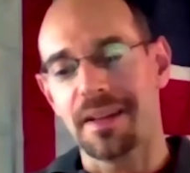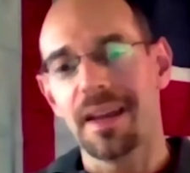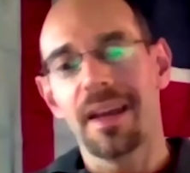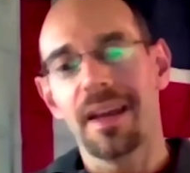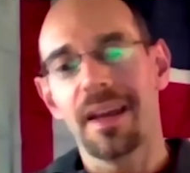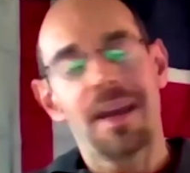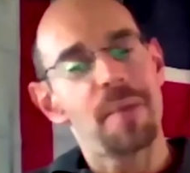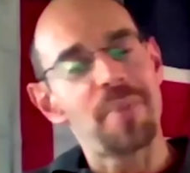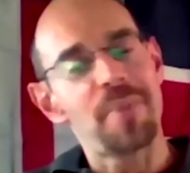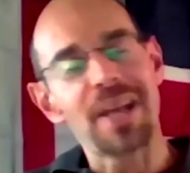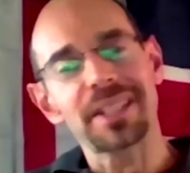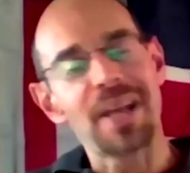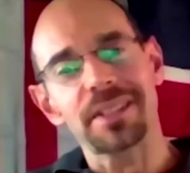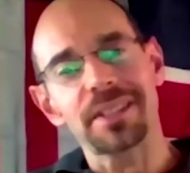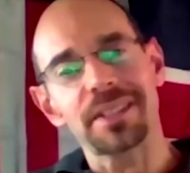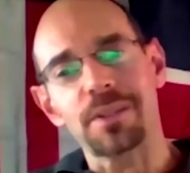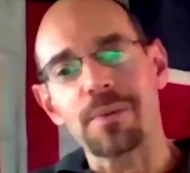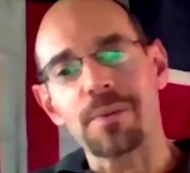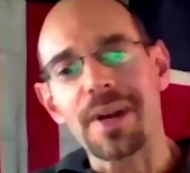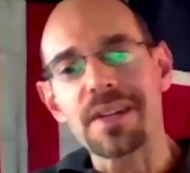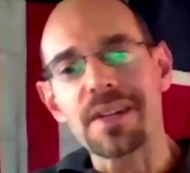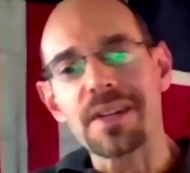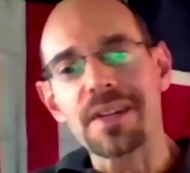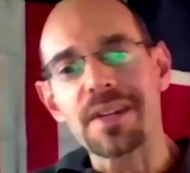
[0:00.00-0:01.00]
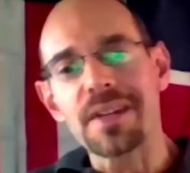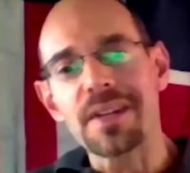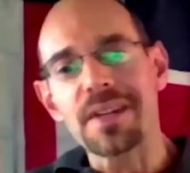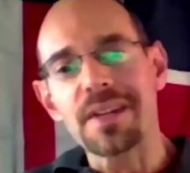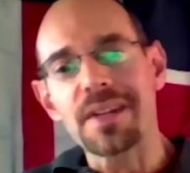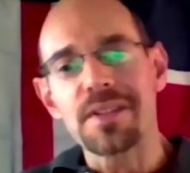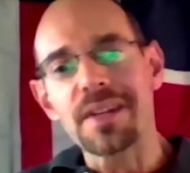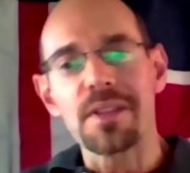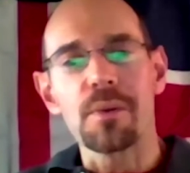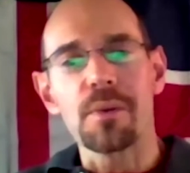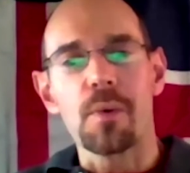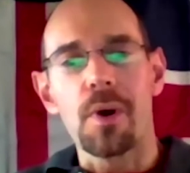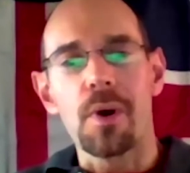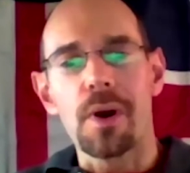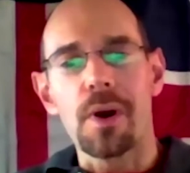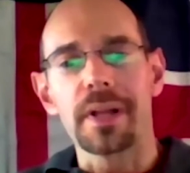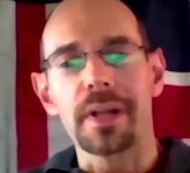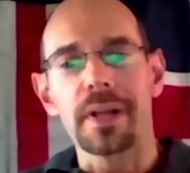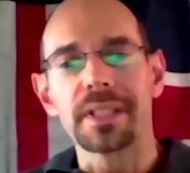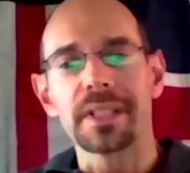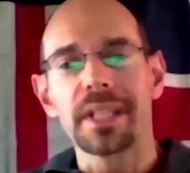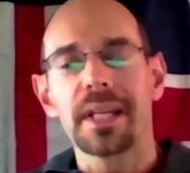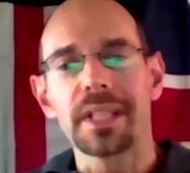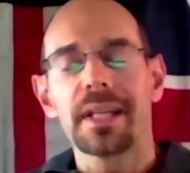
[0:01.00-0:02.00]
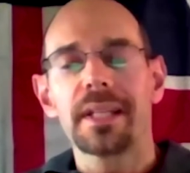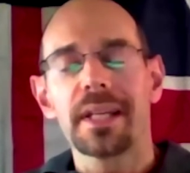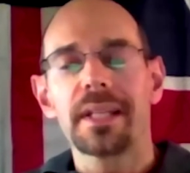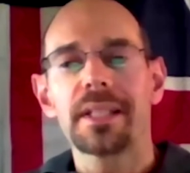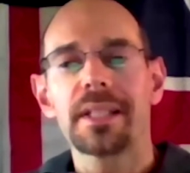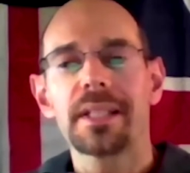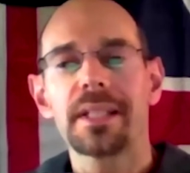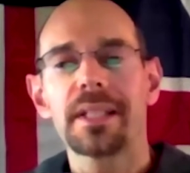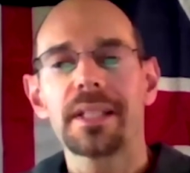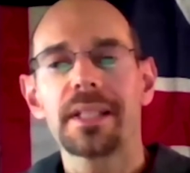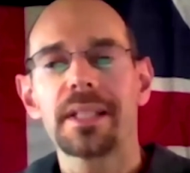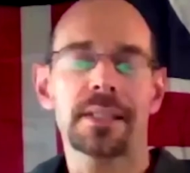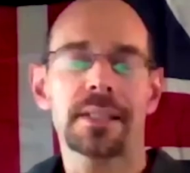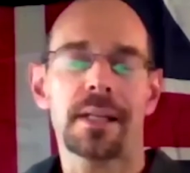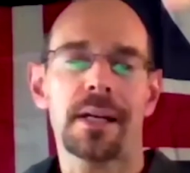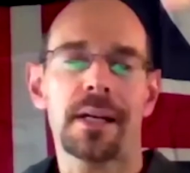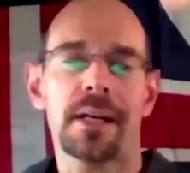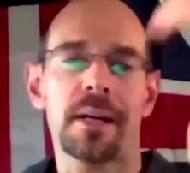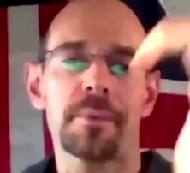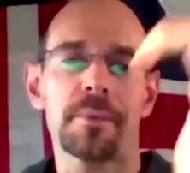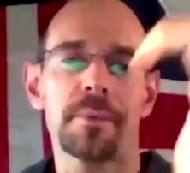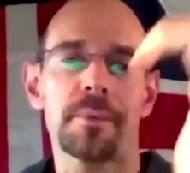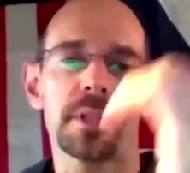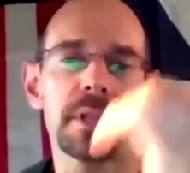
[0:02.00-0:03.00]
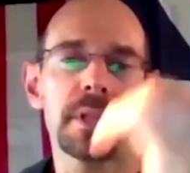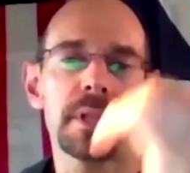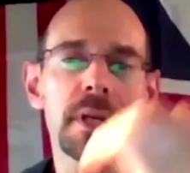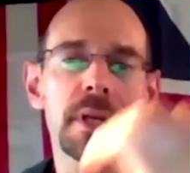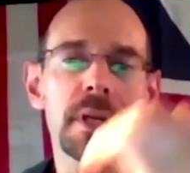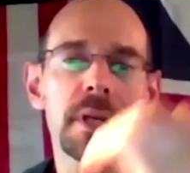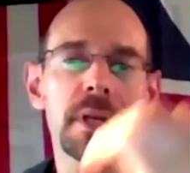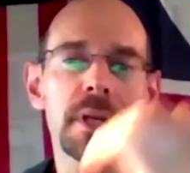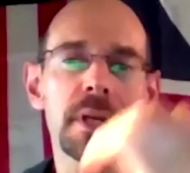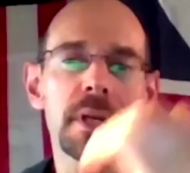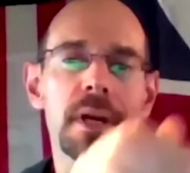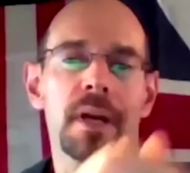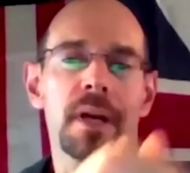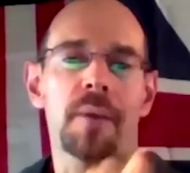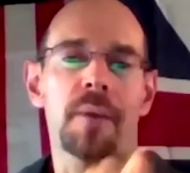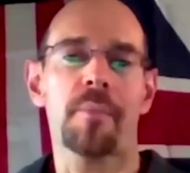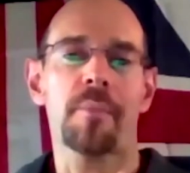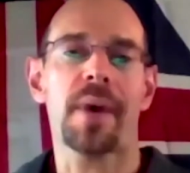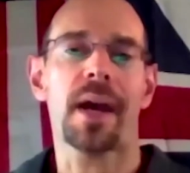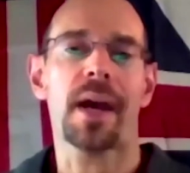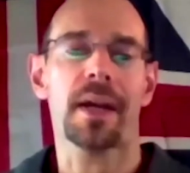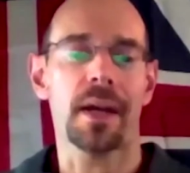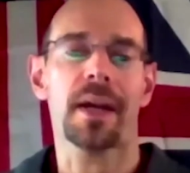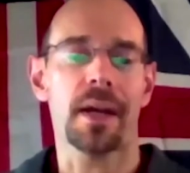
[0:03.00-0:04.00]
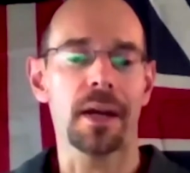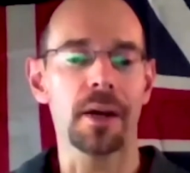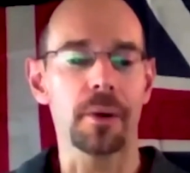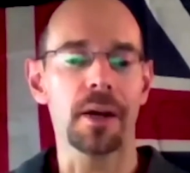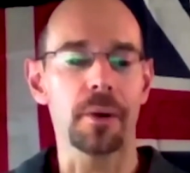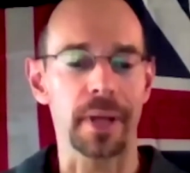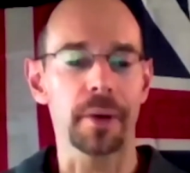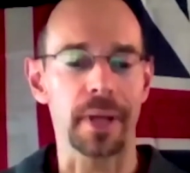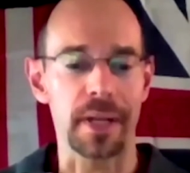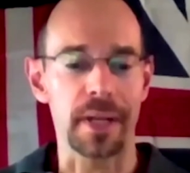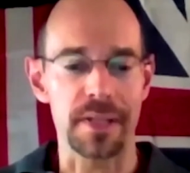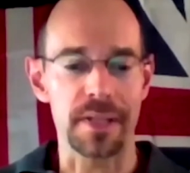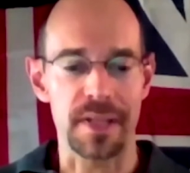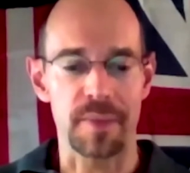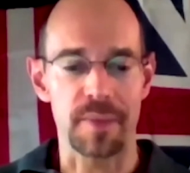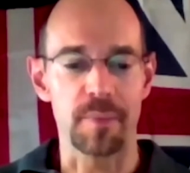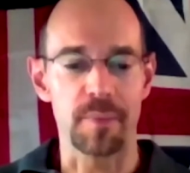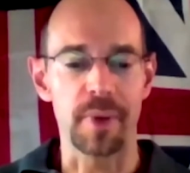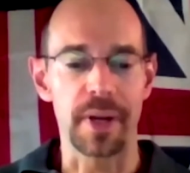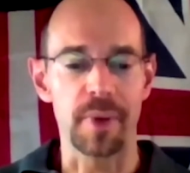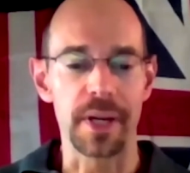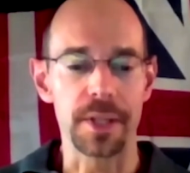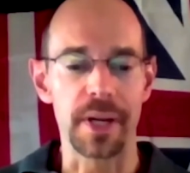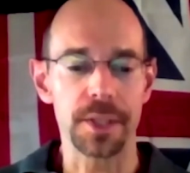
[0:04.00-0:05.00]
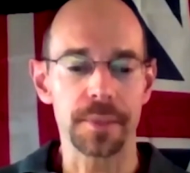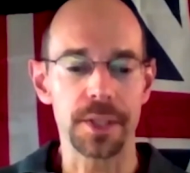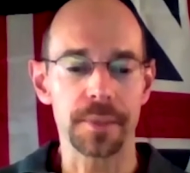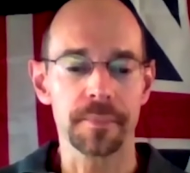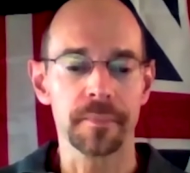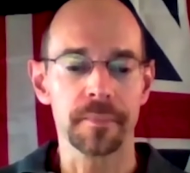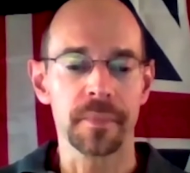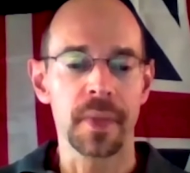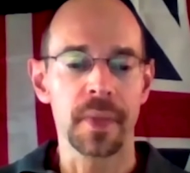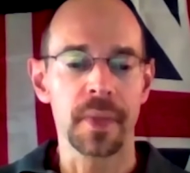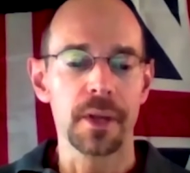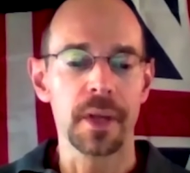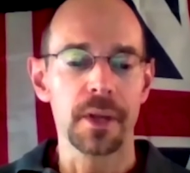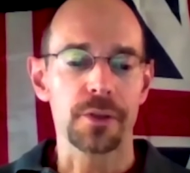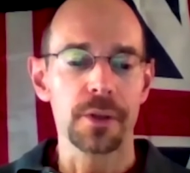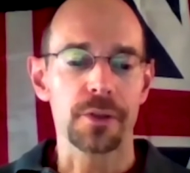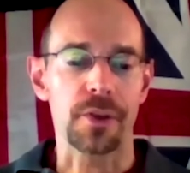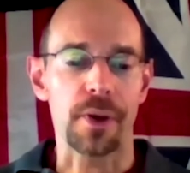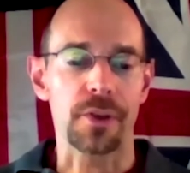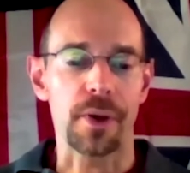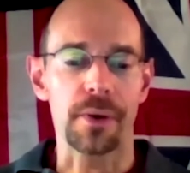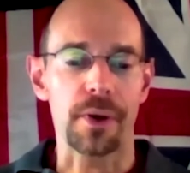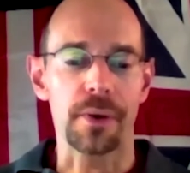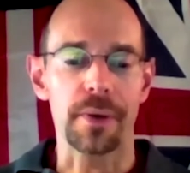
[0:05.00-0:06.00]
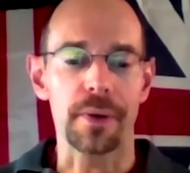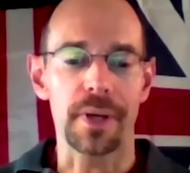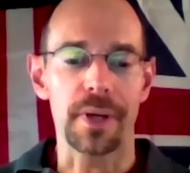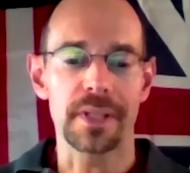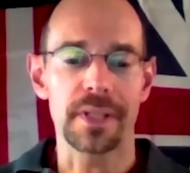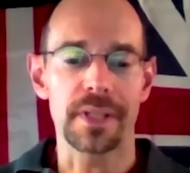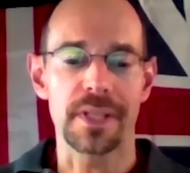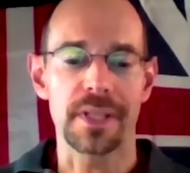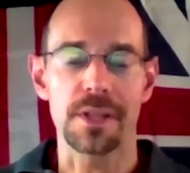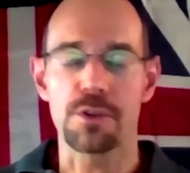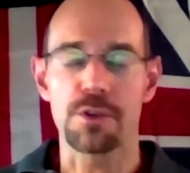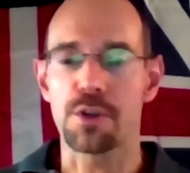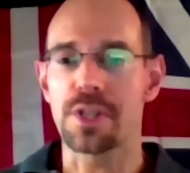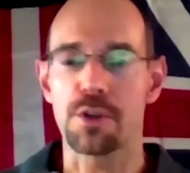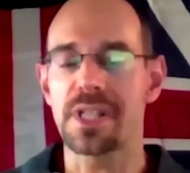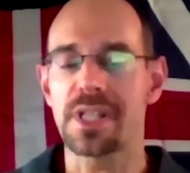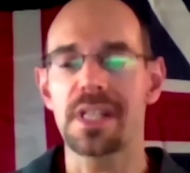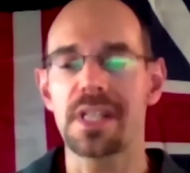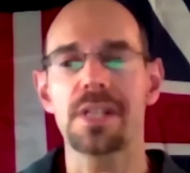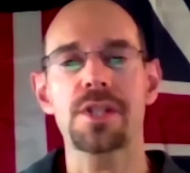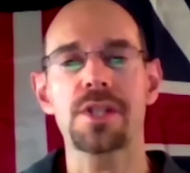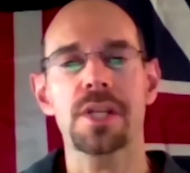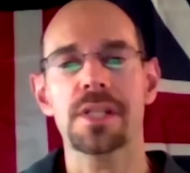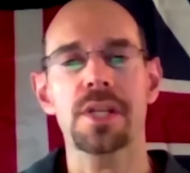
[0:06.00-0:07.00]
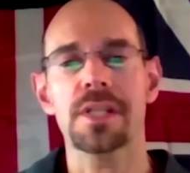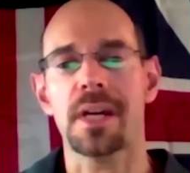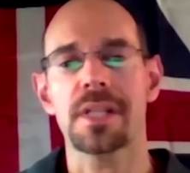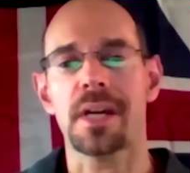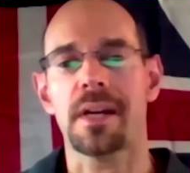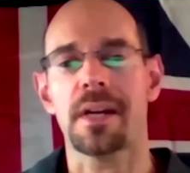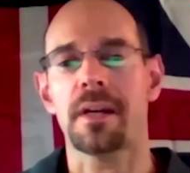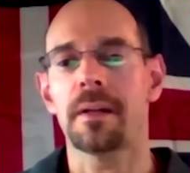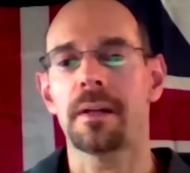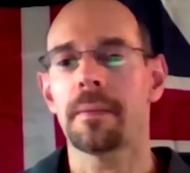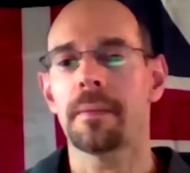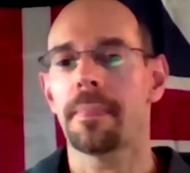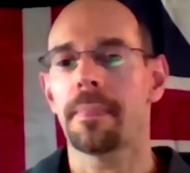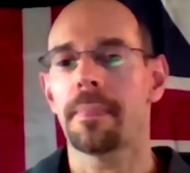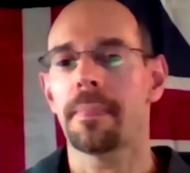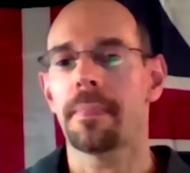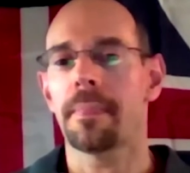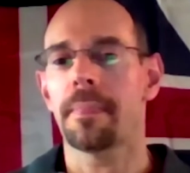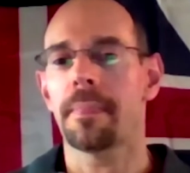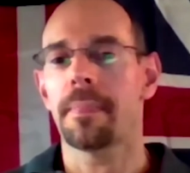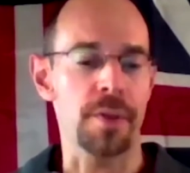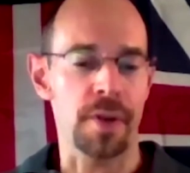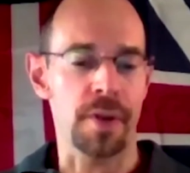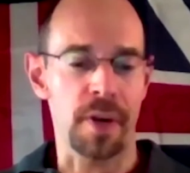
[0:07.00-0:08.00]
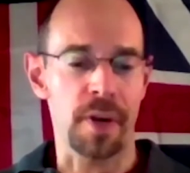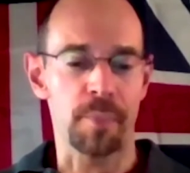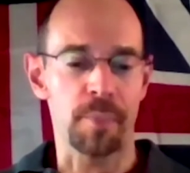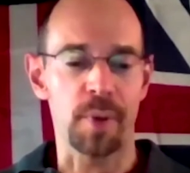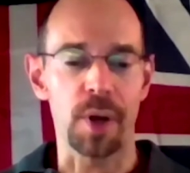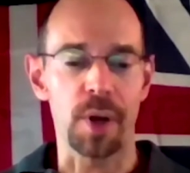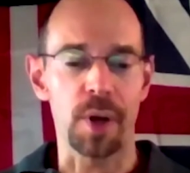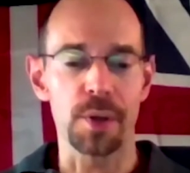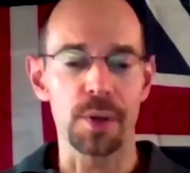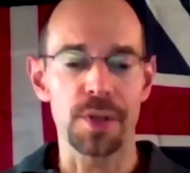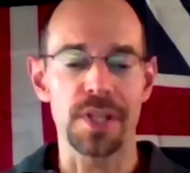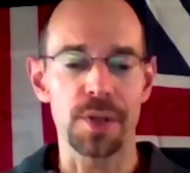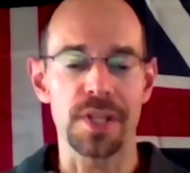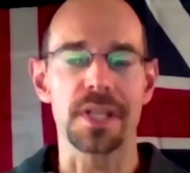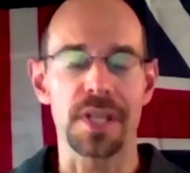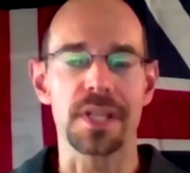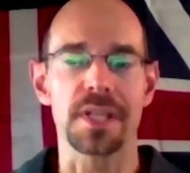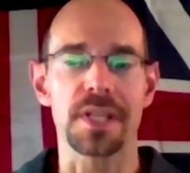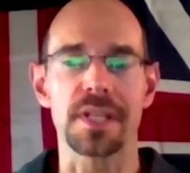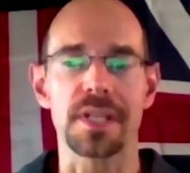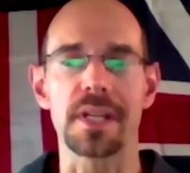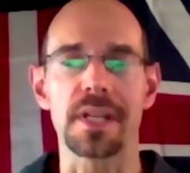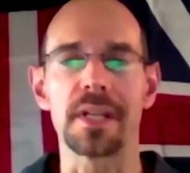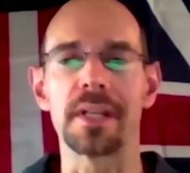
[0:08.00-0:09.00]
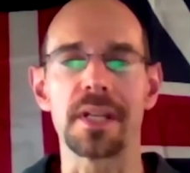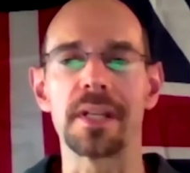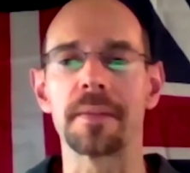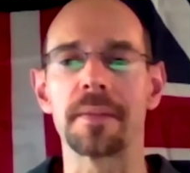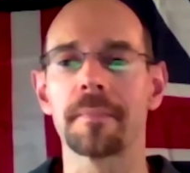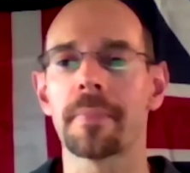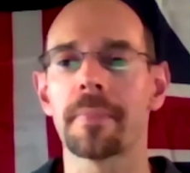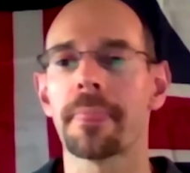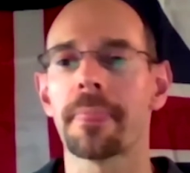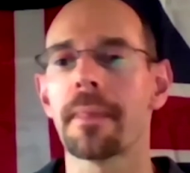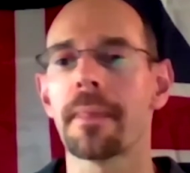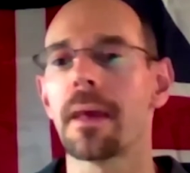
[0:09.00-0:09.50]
And basically the rest of the war is he's biding his time till he can come back and go against the British. So it's the strategic center. It's the northern approach to the city.